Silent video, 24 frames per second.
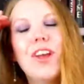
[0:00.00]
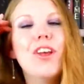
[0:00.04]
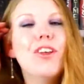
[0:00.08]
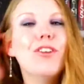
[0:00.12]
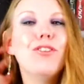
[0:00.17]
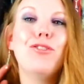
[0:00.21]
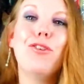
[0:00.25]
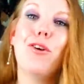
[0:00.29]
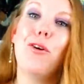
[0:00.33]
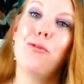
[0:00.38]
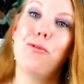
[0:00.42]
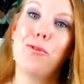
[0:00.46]

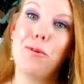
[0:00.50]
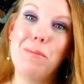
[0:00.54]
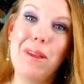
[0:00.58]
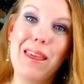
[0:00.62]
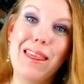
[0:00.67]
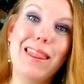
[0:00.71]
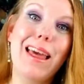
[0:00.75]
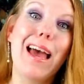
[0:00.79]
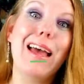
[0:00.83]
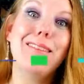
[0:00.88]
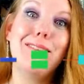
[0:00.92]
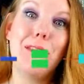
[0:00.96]
So for me,
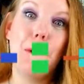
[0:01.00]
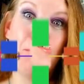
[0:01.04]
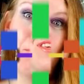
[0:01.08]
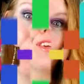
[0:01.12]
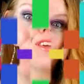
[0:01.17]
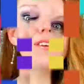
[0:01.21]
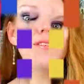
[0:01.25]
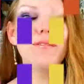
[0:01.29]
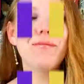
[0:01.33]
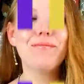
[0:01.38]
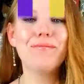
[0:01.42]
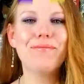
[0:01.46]
that's a
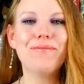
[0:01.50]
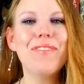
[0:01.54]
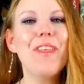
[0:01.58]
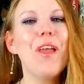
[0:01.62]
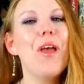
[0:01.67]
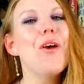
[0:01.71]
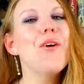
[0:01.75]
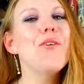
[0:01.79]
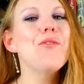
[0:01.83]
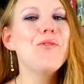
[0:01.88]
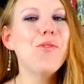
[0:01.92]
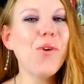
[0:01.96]
bonus.
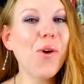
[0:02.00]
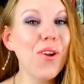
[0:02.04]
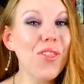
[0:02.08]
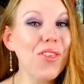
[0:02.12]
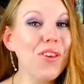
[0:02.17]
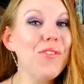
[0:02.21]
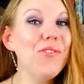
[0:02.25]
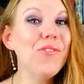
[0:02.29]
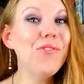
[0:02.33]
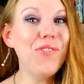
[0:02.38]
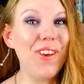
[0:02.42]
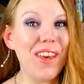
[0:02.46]
For
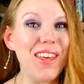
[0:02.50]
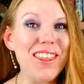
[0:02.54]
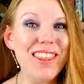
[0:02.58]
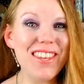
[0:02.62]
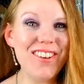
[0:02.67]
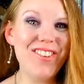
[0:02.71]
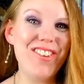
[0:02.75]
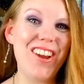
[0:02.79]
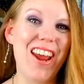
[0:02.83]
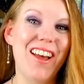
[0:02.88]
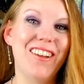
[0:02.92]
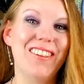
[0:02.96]
the 5th
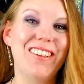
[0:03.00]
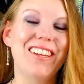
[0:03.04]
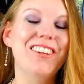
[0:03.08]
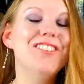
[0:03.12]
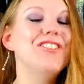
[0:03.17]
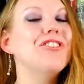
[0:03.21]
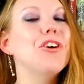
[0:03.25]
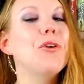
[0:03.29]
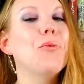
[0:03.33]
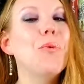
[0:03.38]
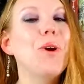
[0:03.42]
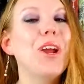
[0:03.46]

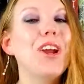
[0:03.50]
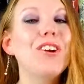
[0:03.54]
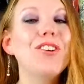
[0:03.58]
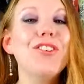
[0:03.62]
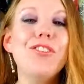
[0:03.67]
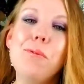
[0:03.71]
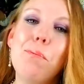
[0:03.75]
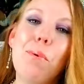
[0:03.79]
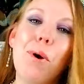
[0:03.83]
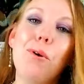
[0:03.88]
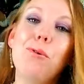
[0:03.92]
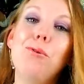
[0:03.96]
challenge, we are
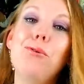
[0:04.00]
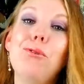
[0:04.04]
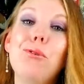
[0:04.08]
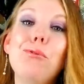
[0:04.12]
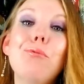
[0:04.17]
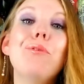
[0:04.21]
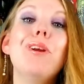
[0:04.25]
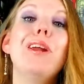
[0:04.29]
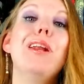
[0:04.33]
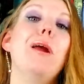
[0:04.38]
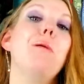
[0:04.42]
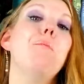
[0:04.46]
supposed to
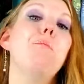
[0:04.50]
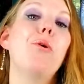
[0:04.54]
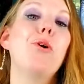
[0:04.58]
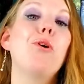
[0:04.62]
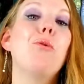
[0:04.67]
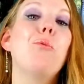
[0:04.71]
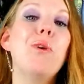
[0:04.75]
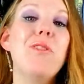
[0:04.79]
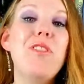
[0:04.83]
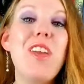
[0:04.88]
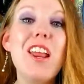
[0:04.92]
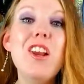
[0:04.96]
read a book
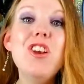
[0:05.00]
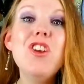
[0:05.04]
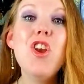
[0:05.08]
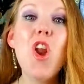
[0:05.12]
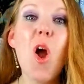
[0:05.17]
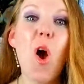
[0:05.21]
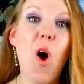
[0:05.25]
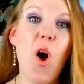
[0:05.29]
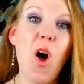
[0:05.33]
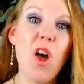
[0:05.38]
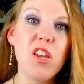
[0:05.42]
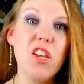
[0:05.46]
with a
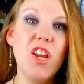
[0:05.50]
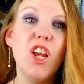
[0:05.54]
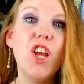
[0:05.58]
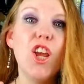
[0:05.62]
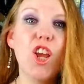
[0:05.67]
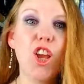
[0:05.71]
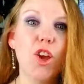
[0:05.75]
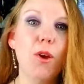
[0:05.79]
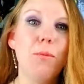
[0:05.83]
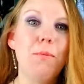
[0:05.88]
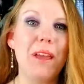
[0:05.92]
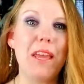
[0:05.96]

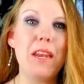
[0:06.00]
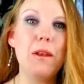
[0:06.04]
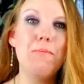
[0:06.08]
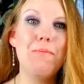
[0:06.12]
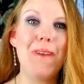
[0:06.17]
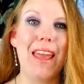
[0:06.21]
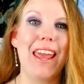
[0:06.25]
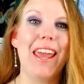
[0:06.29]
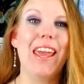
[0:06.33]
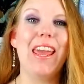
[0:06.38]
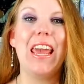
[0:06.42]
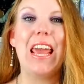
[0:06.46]
non-human
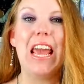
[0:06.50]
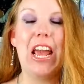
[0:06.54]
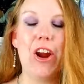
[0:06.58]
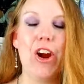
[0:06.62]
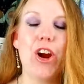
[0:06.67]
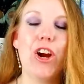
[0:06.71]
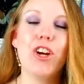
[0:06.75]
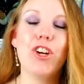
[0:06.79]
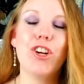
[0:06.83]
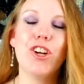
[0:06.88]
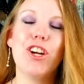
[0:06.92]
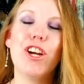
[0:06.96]
main
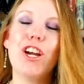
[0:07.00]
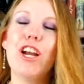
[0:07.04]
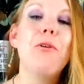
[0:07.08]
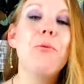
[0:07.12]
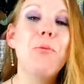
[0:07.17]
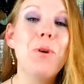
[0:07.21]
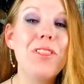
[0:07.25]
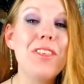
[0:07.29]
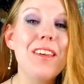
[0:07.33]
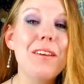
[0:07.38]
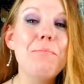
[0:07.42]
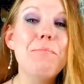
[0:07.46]
character.
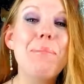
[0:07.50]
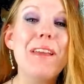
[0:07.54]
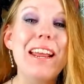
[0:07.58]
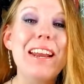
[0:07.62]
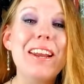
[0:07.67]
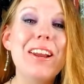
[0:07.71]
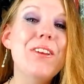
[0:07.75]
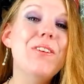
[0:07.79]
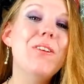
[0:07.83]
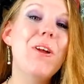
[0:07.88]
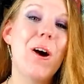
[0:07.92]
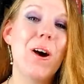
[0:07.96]
With it being
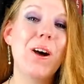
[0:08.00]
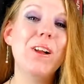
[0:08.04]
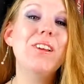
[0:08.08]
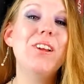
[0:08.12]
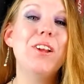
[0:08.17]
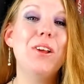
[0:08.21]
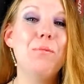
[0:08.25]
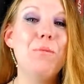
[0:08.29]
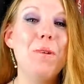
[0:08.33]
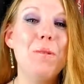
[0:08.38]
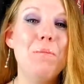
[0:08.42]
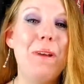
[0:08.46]
a
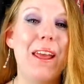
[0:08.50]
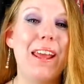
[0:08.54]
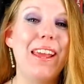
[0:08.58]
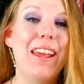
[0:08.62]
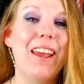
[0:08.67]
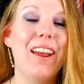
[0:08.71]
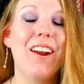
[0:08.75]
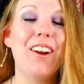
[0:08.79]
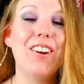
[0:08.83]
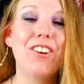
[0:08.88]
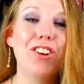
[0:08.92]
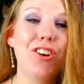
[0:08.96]
non-human main
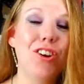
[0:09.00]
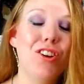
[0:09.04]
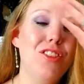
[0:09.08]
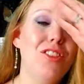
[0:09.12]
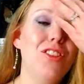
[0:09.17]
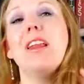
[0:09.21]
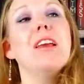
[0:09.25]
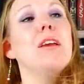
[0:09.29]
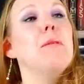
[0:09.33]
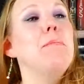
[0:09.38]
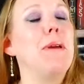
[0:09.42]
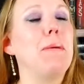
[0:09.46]
character,
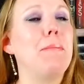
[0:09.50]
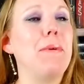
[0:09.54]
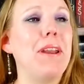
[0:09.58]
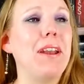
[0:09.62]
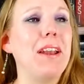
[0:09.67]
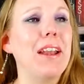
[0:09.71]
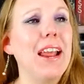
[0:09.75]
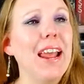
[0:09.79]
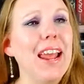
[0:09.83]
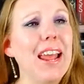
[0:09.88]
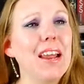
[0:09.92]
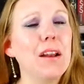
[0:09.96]
it could be about
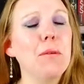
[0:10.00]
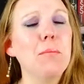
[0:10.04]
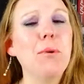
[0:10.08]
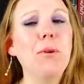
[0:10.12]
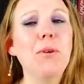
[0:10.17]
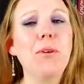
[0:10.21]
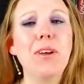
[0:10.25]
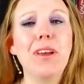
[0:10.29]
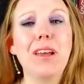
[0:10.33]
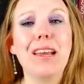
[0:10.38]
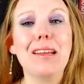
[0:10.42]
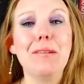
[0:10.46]
an
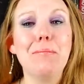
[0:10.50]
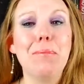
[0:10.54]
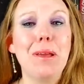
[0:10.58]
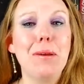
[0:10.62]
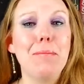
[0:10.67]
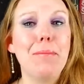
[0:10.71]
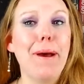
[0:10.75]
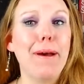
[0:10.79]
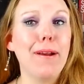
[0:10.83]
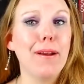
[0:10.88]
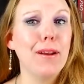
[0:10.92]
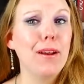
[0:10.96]
animal, it could be
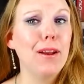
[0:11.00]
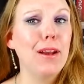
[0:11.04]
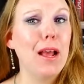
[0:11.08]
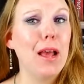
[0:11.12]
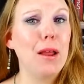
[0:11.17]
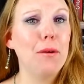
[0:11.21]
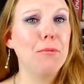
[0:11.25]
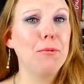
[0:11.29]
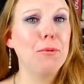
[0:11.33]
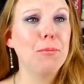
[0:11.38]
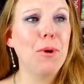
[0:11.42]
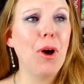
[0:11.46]
about an
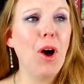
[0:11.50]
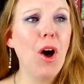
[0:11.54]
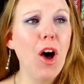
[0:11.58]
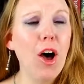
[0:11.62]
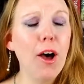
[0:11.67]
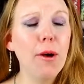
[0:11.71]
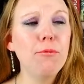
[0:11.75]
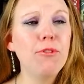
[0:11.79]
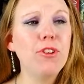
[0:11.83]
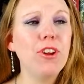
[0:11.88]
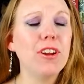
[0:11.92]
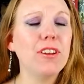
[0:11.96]
inanimate
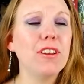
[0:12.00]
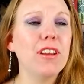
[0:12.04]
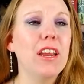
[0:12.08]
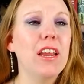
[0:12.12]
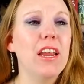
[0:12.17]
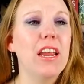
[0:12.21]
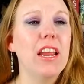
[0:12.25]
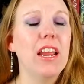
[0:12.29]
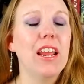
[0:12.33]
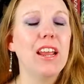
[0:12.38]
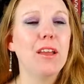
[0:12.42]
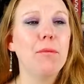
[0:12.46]
object,
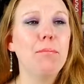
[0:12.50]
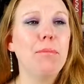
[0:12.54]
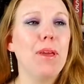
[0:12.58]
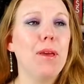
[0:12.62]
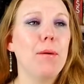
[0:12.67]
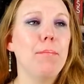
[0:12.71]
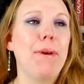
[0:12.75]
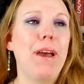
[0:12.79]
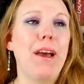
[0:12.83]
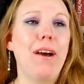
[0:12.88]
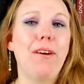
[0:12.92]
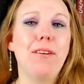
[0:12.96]
it could be
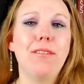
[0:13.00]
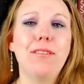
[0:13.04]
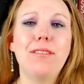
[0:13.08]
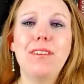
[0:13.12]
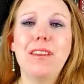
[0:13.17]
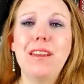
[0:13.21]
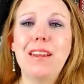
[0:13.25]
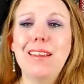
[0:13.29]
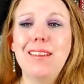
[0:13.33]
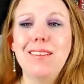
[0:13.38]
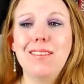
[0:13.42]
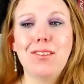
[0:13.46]
about
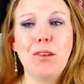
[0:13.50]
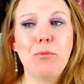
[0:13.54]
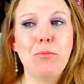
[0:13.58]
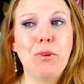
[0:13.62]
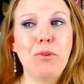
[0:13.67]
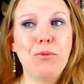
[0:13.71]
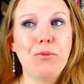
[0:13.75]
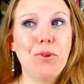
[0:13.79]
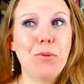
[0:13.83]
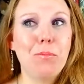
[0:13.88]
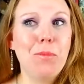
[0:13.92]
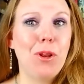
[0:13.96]

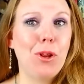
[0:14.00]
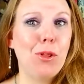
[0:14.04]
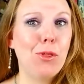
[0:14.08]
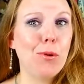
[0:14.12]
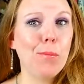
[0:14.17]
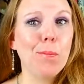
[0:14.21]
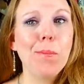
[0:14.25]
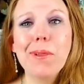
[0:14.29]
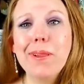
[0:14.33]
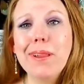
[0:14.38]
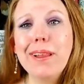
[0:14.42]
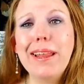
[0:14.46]
someone from another
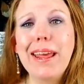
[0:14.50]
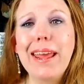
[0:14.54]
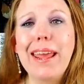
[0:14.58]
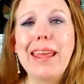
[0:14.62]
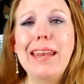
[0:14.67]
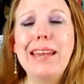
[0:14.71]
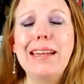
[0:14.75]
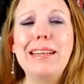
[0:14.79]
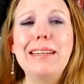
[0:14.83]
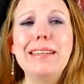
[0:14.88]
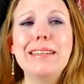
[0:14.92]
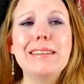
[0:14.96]

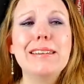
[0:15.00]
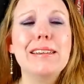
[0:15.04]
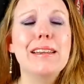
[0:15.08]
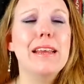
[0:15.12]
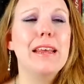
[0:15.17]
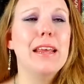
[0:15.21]
planet.